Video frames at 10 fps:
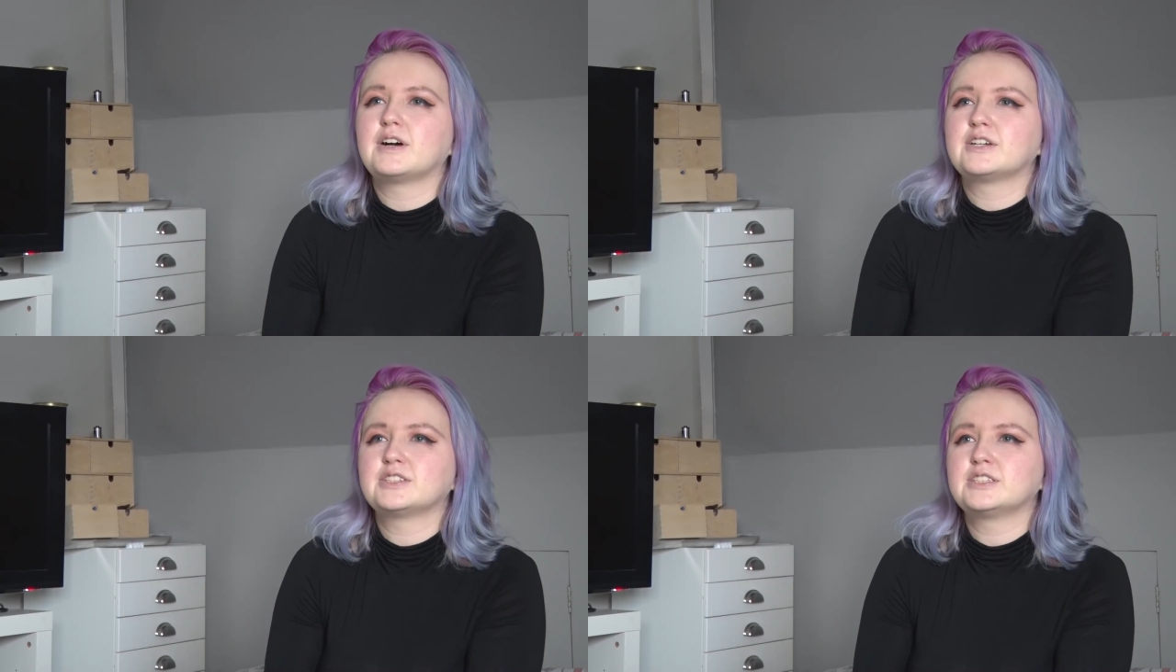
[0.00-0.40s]

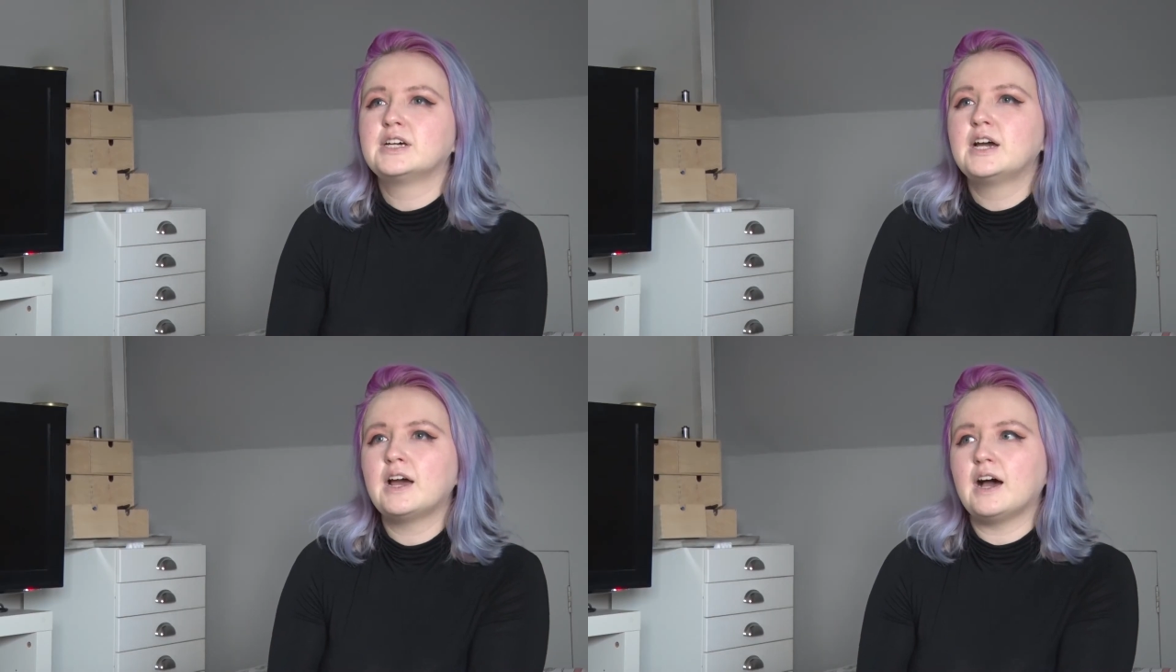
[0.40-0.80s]

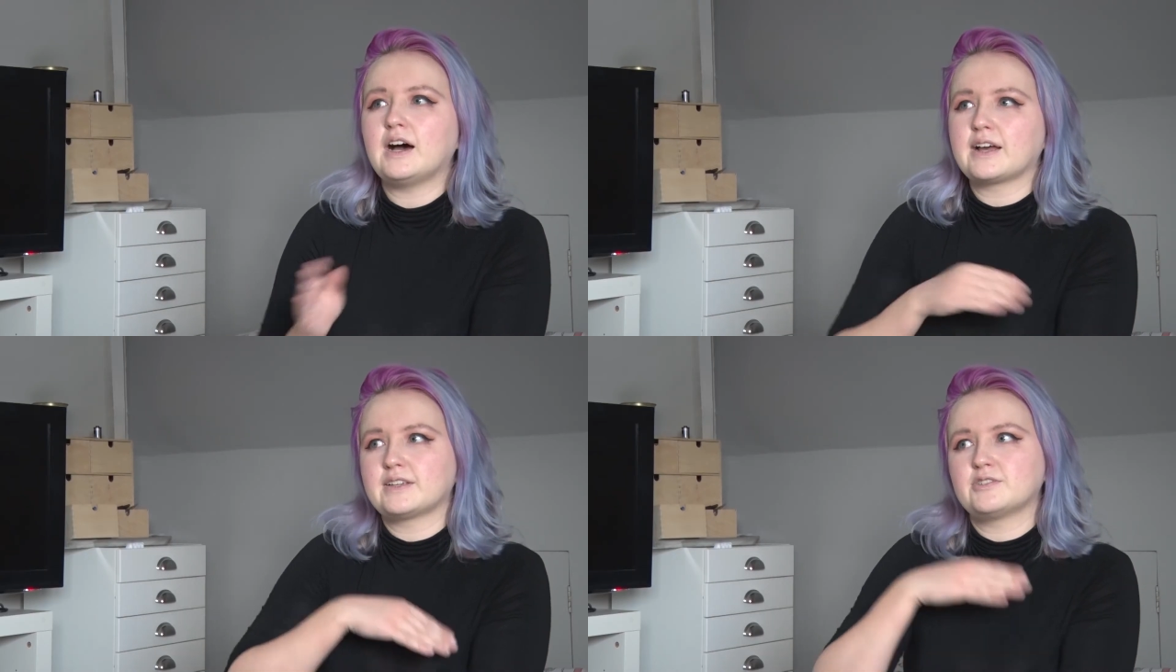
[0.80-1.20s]
fashion,
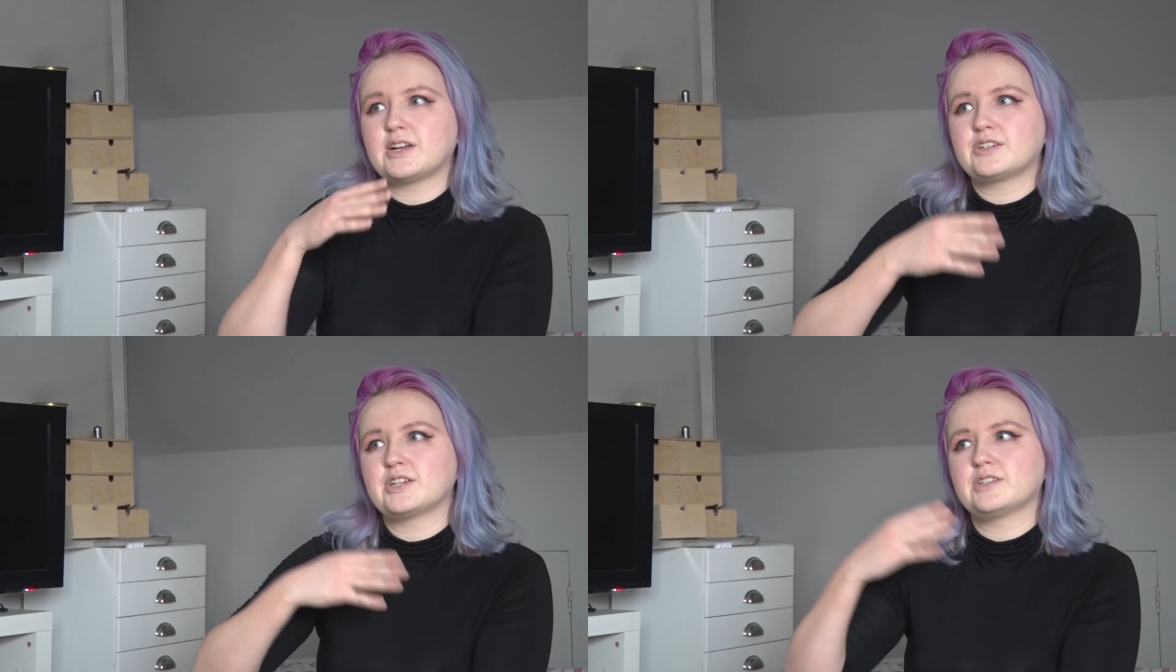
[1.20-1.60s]
I
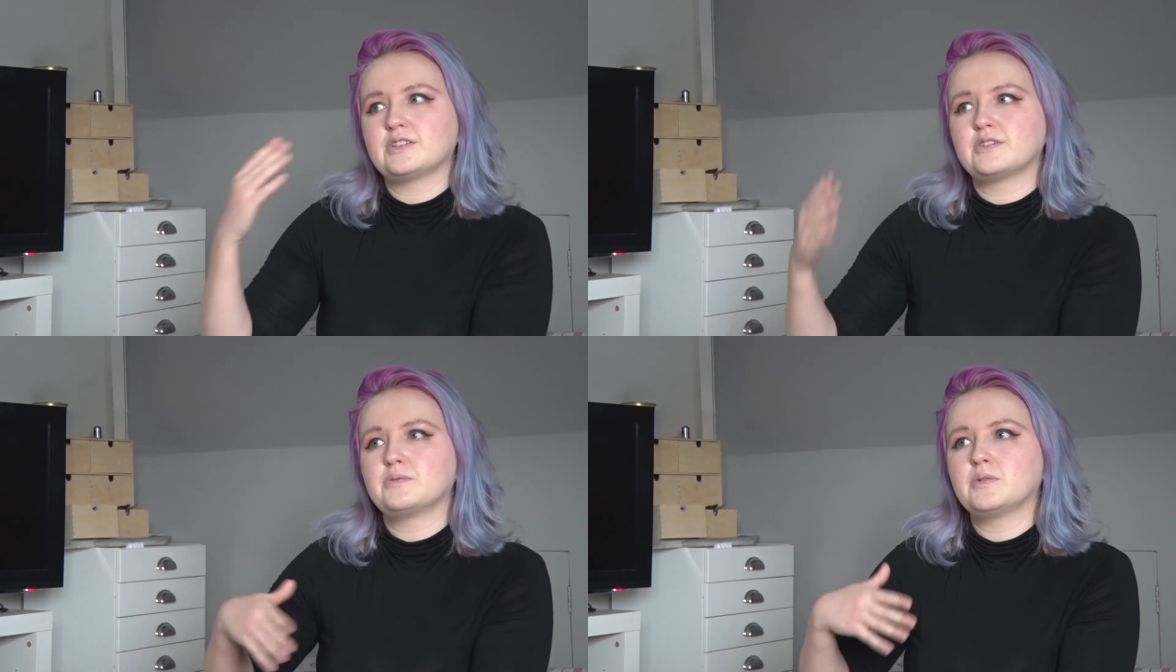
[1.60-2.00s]

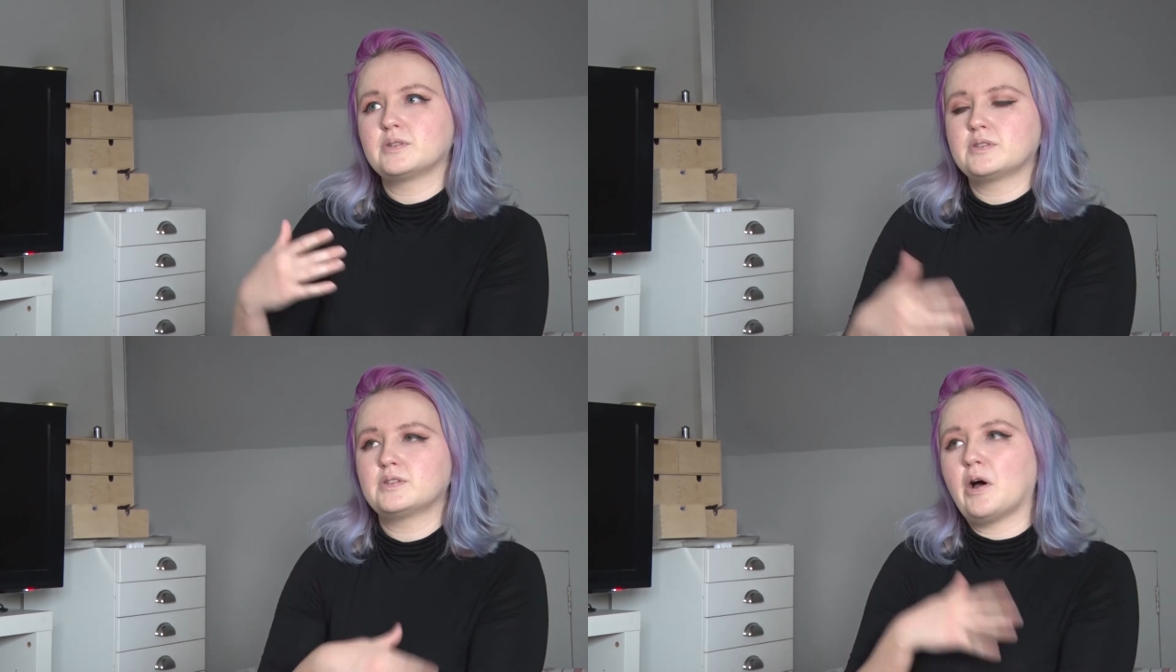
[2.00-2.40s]
transitioned
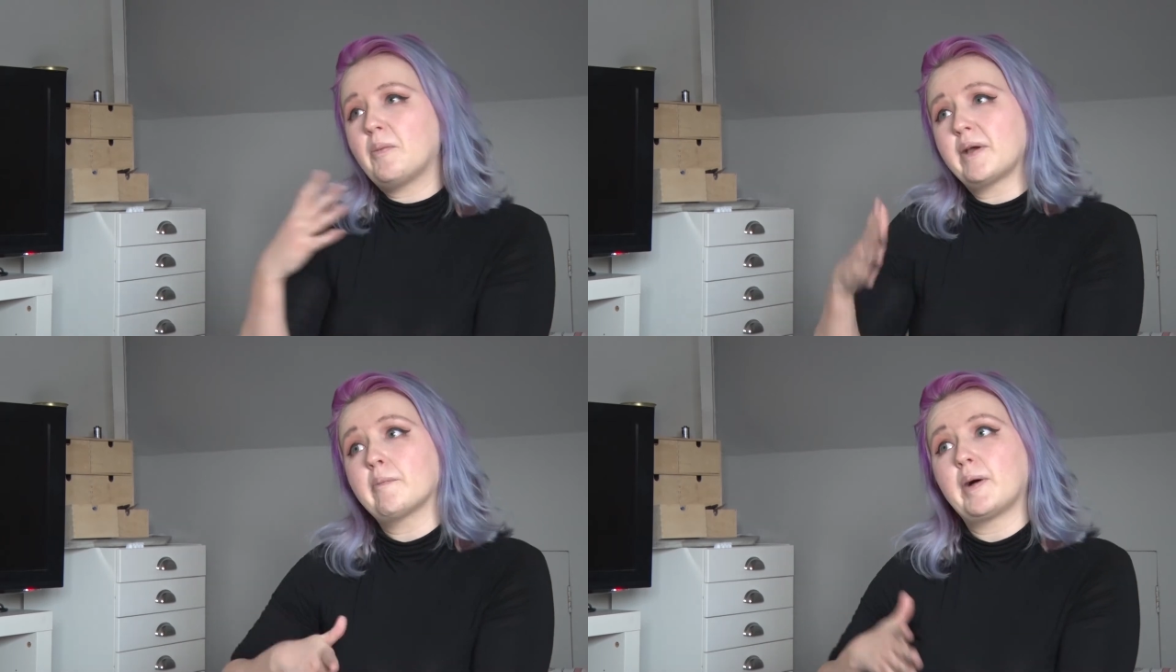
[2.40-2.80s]
towards
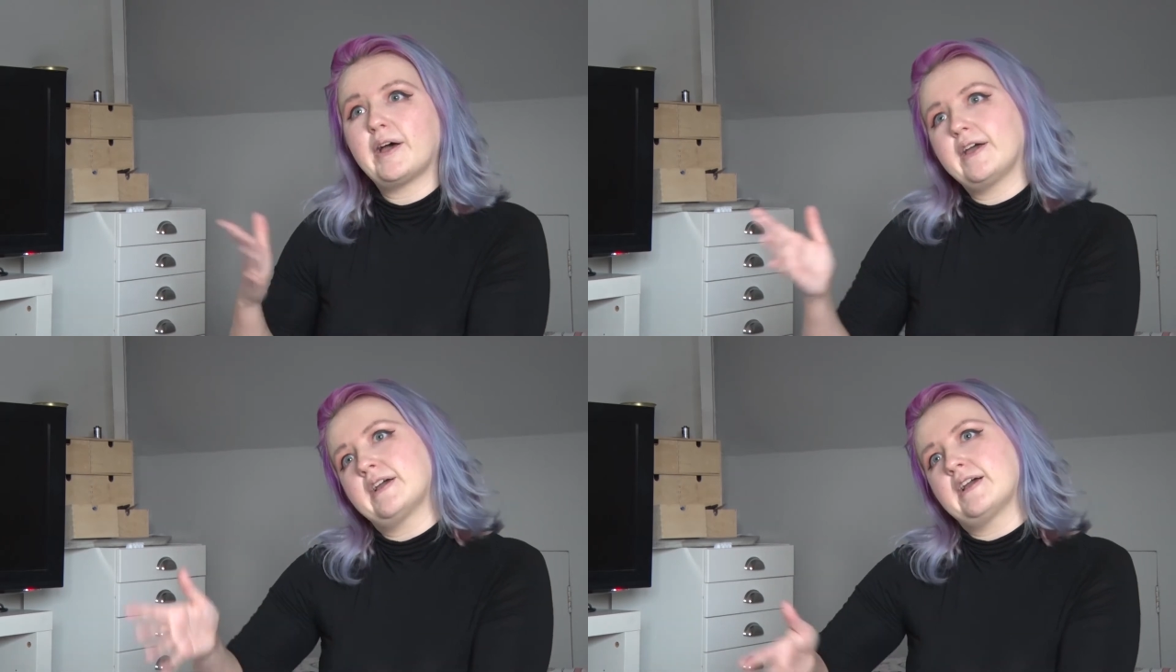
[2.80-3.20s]
stopping
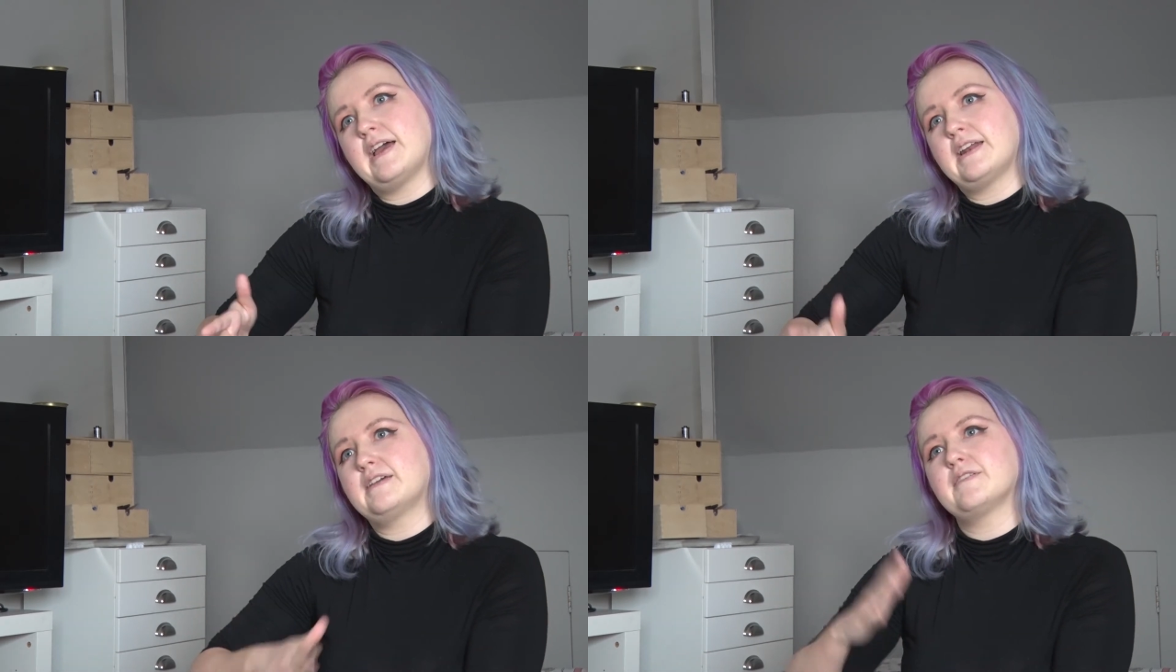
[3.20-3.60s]
buying
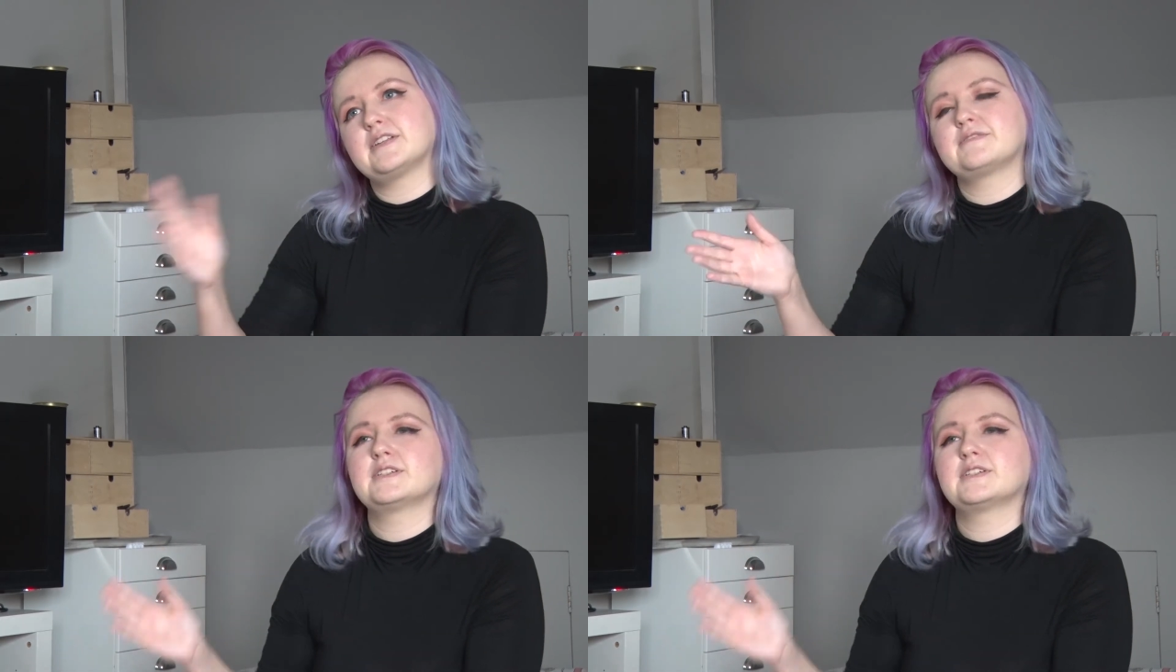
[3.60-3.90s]
any fast